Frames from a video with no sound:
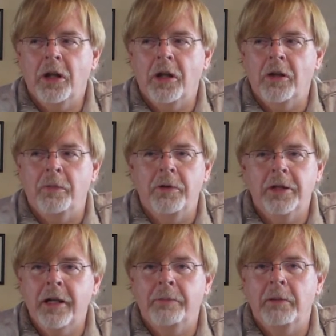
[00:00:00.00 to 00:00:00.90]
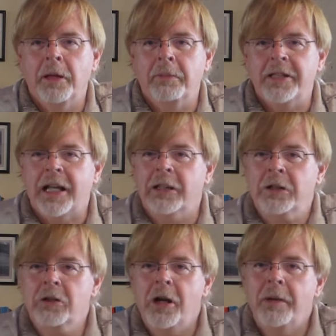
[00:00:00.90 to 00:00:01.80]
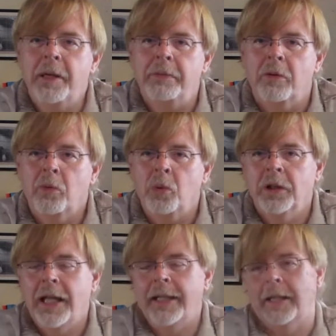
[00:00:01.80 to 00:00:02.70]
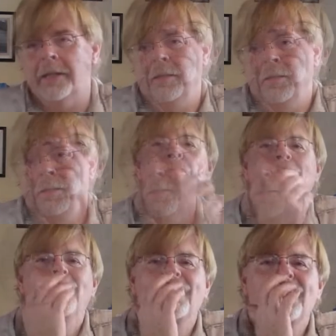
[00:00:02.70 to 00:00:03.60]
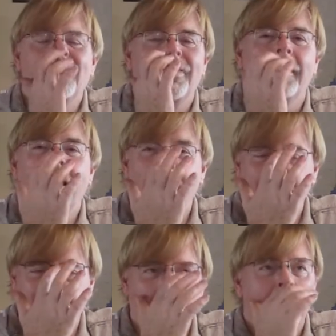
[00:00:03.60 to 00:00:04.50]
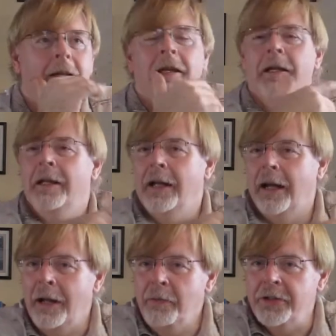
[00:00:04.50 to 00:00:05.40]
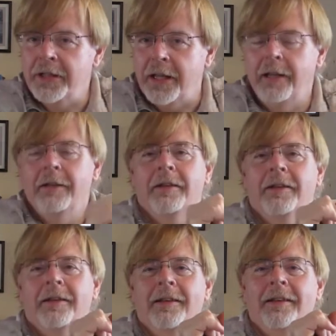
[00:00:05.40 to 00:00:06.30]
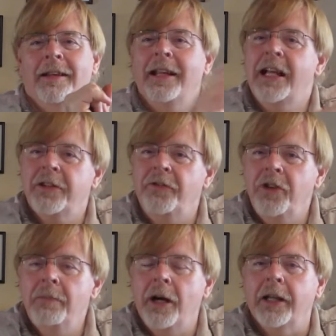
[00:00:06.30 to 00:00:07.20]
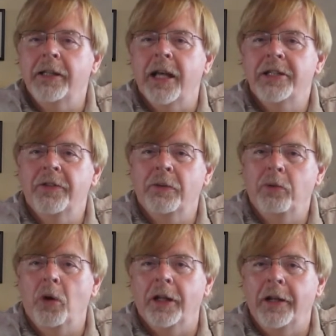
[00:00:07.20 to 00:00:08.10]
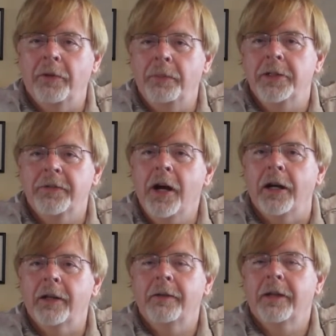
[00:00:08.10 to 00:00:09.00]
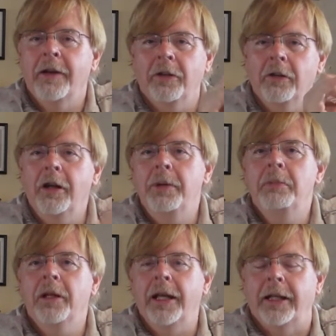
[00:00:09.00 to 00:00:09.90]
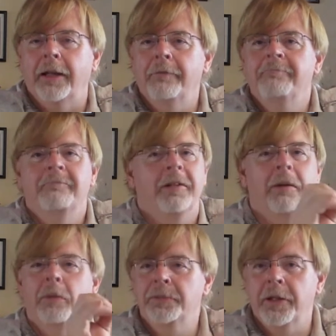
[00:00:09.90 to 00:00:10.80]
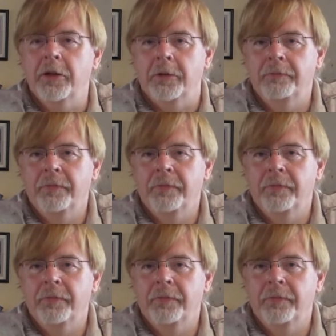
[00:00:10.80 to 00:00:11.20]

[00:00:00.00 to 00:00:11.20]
you put it in a public place, a lot of people will like it. And I would say that that's a free market test of the quality of a piece of art. If a lot of people like it, then it must be good.